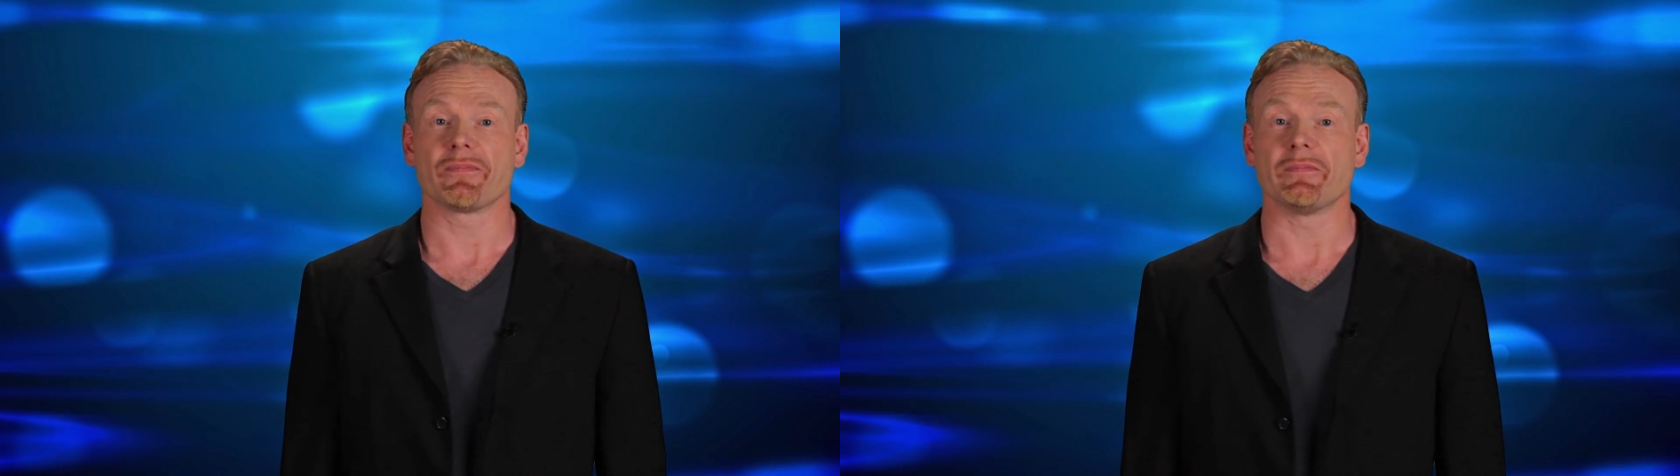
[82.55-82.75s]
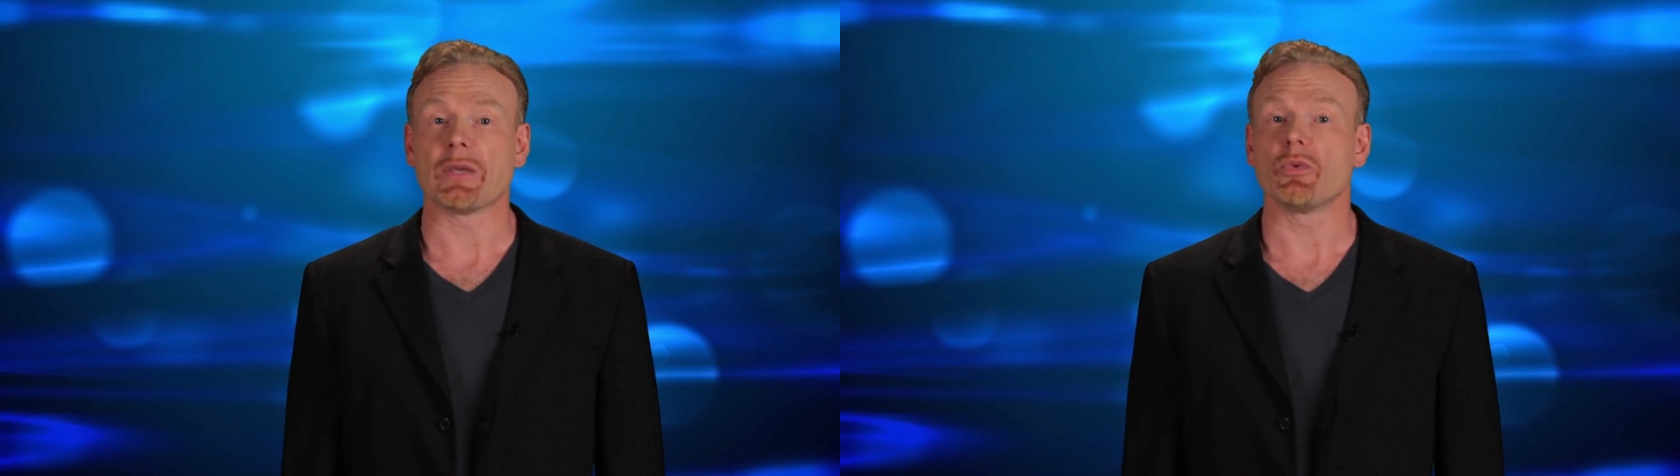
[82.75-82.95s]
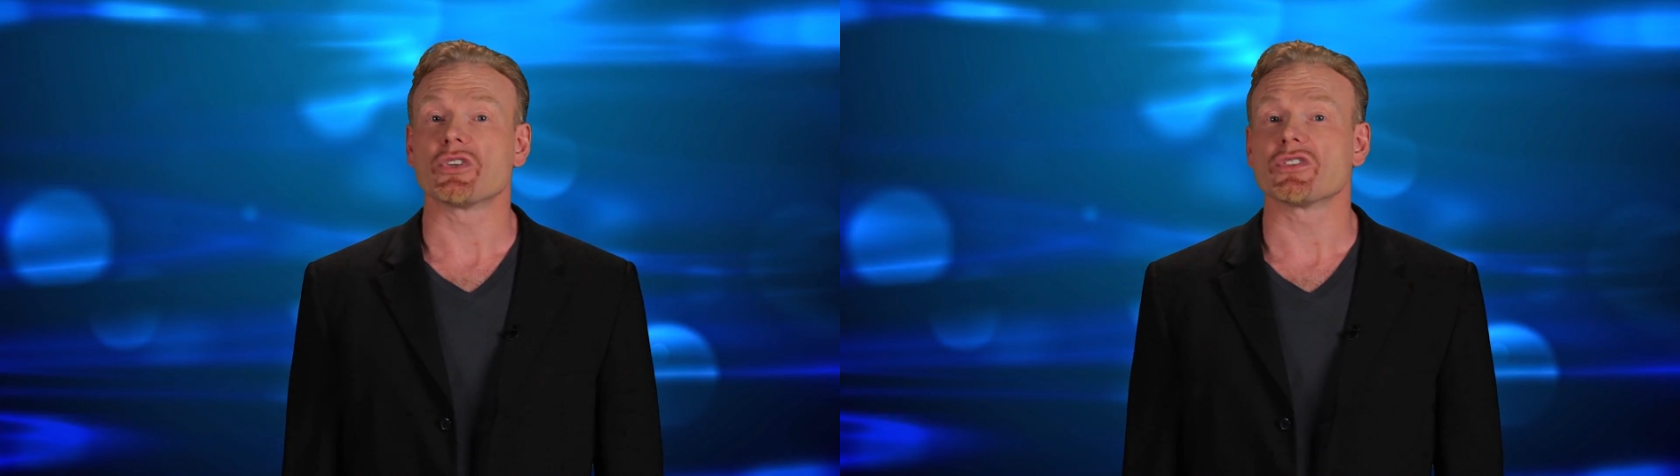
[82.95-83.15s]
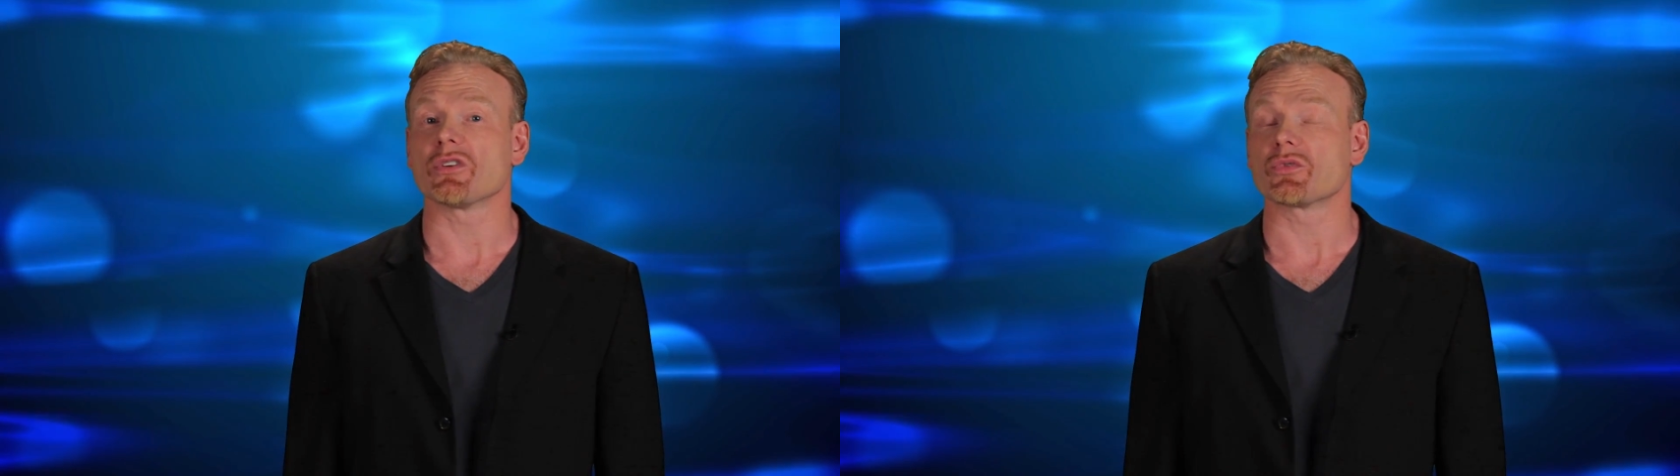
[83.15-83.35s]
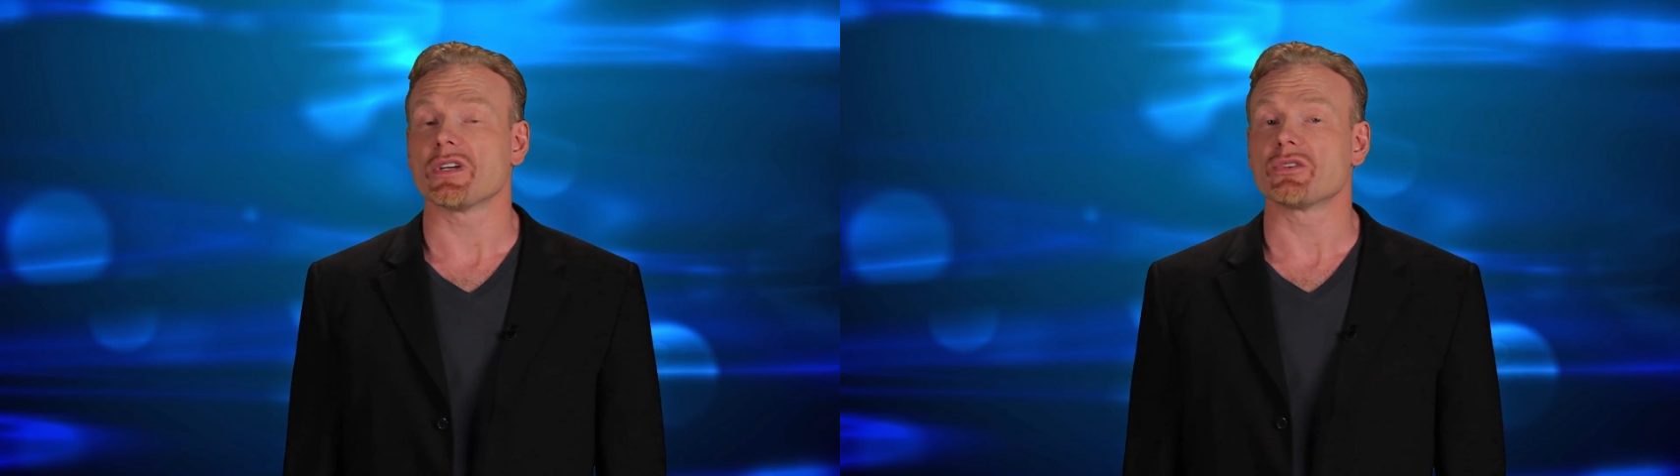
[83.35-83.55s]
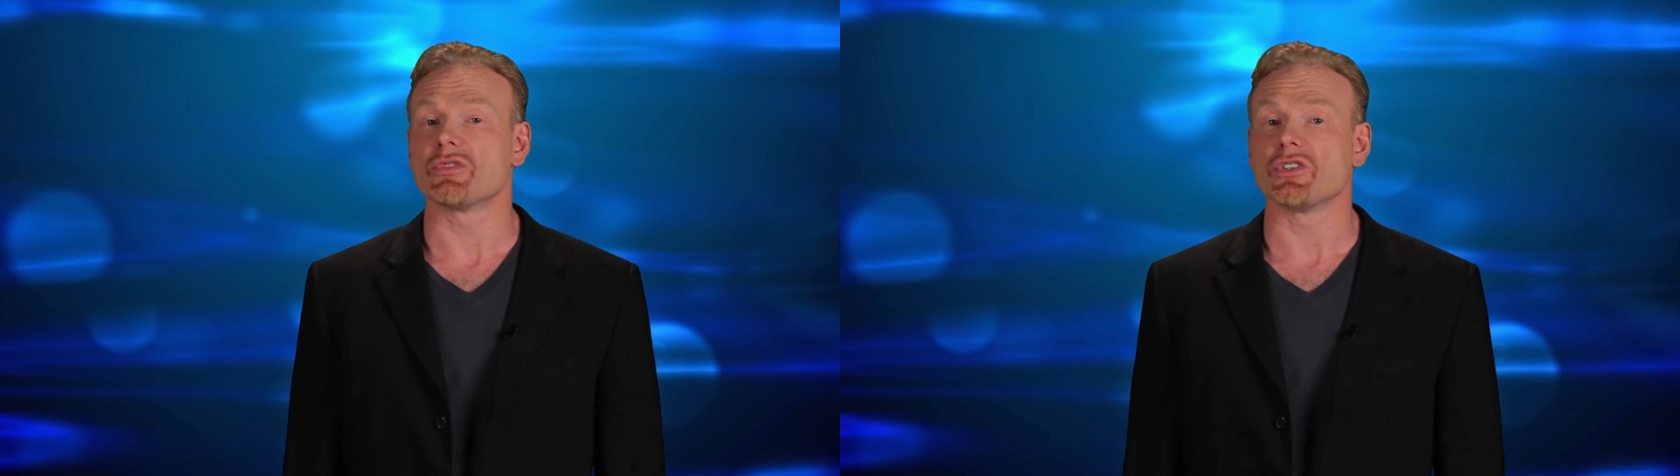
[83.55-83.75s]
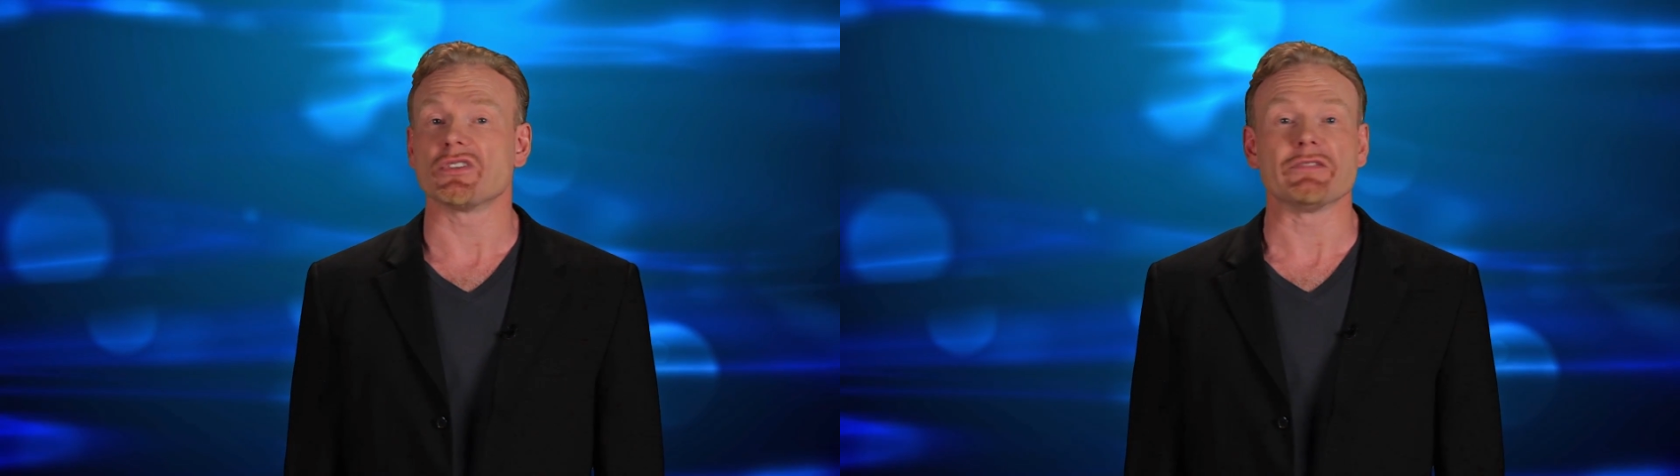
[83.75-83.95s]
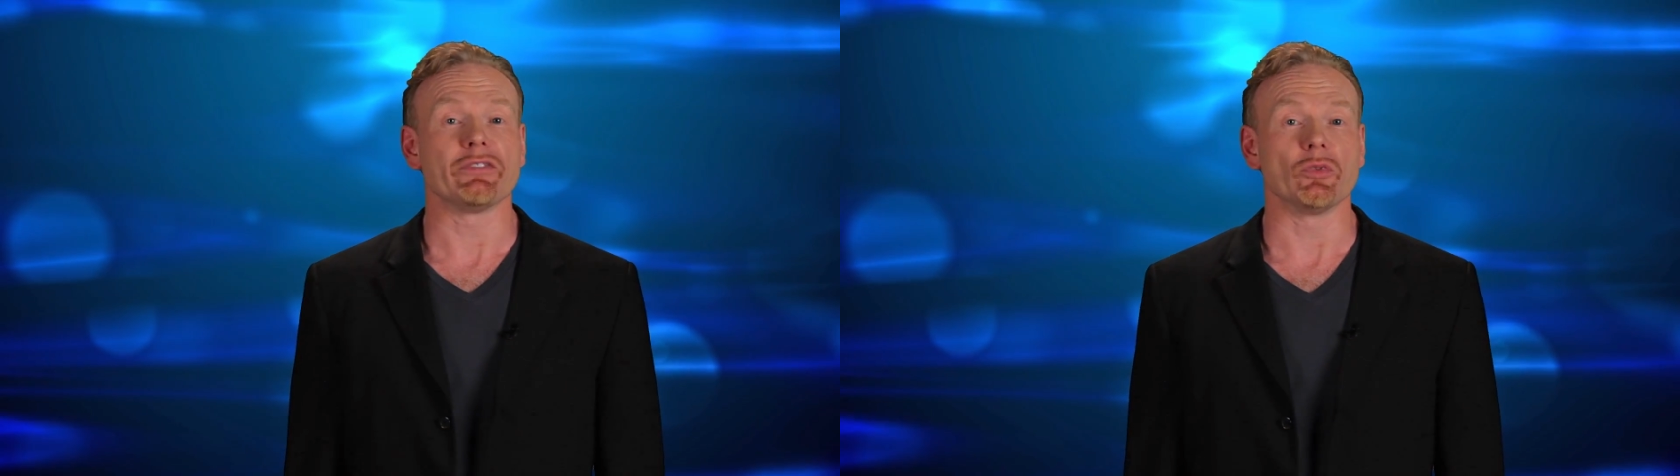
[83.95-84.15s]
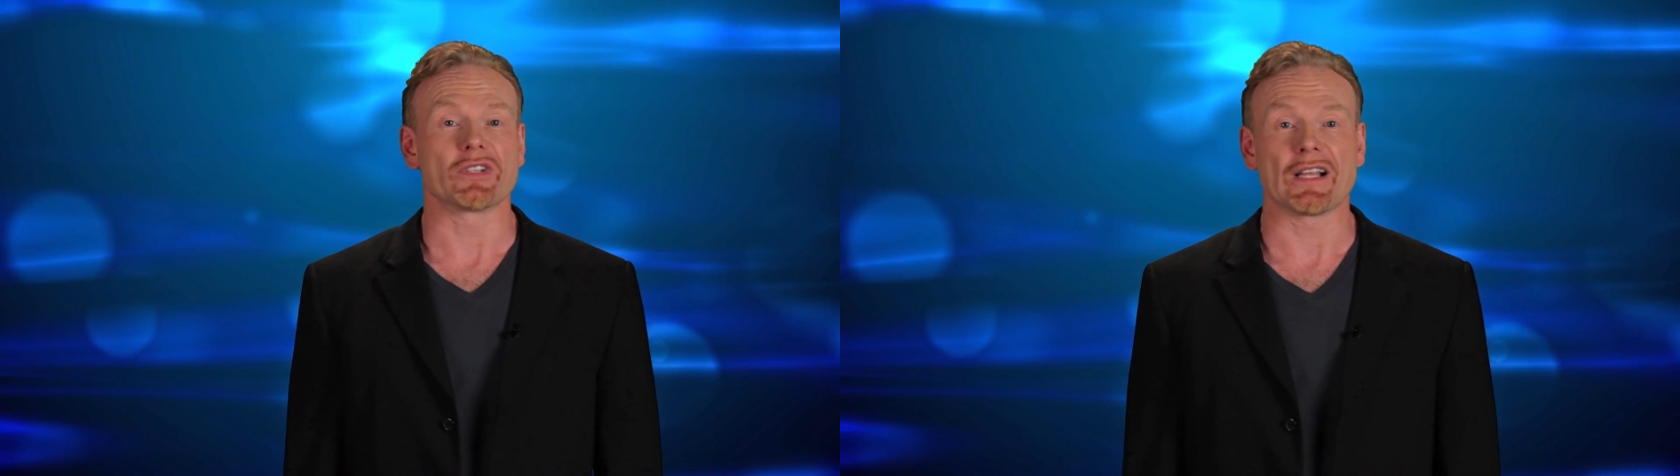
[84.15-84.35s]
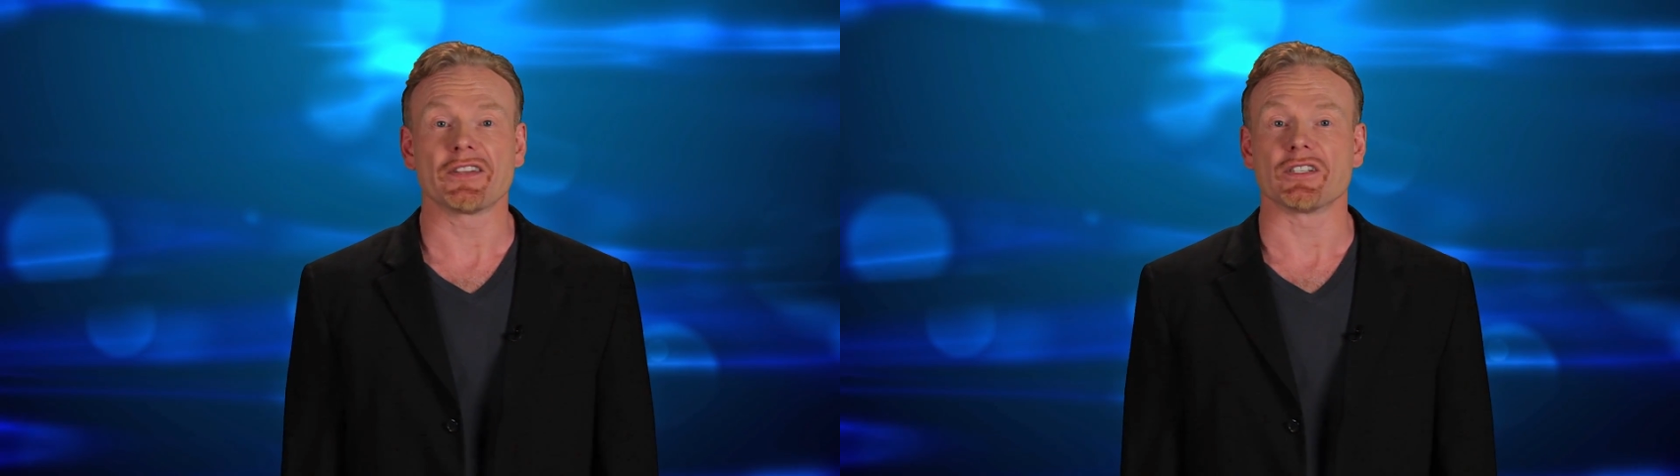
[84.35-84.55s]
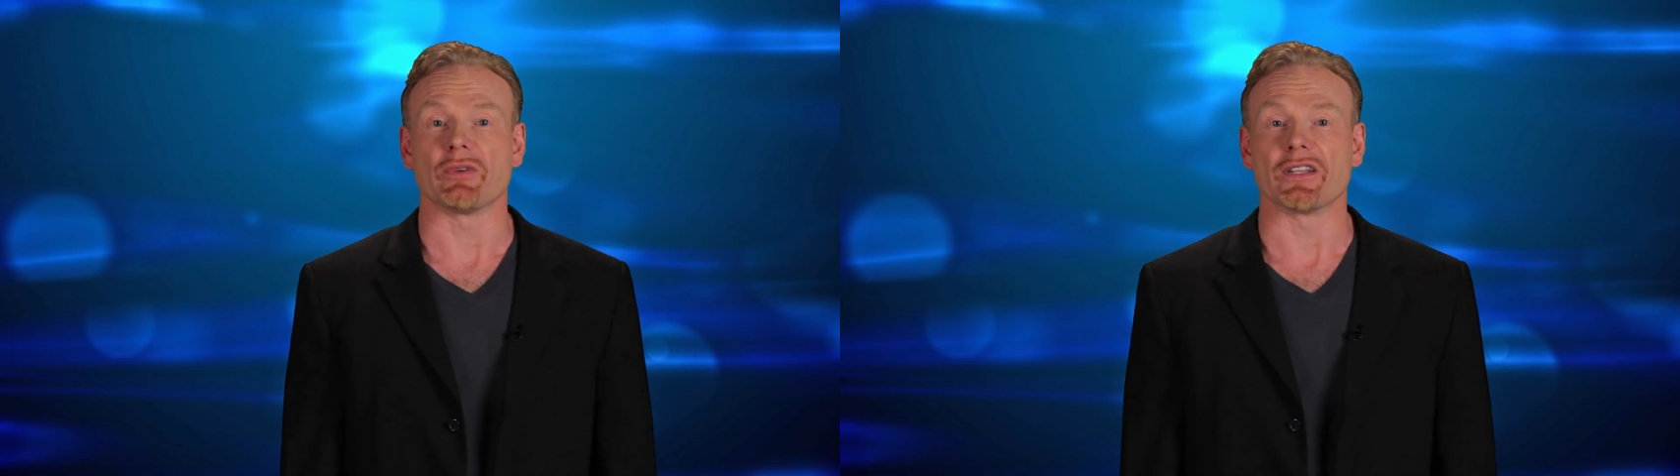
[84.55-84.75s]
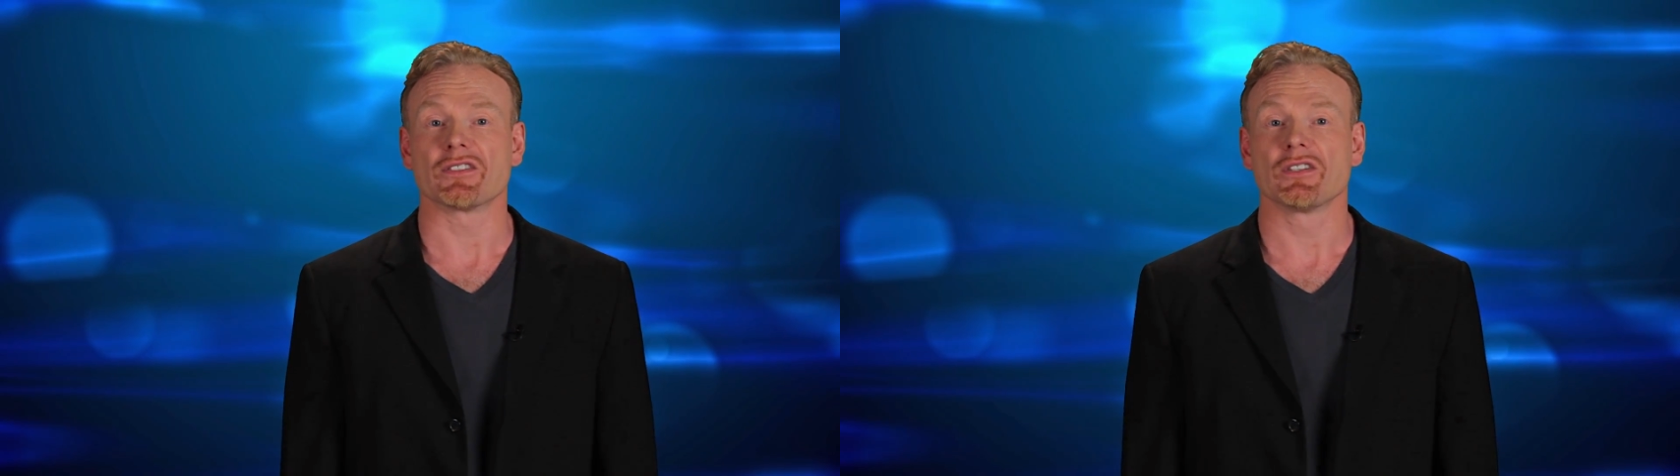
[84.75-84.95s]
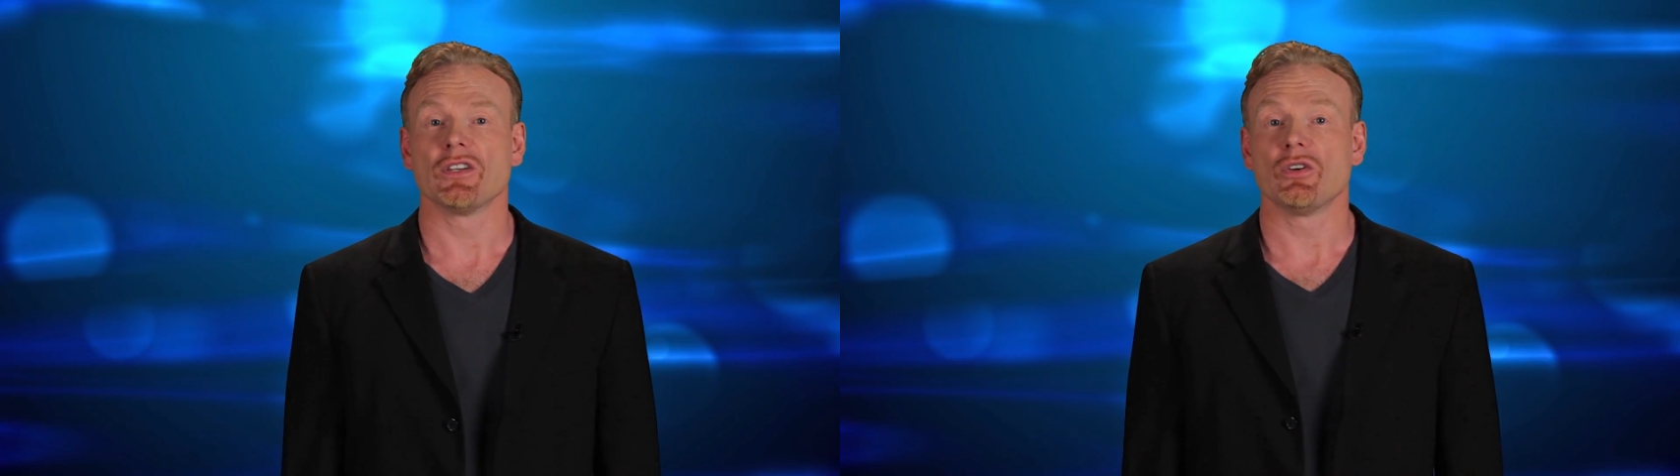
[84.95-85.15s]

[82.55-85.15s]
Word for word: Maybe we should stop trying to reduce infant mortality rates,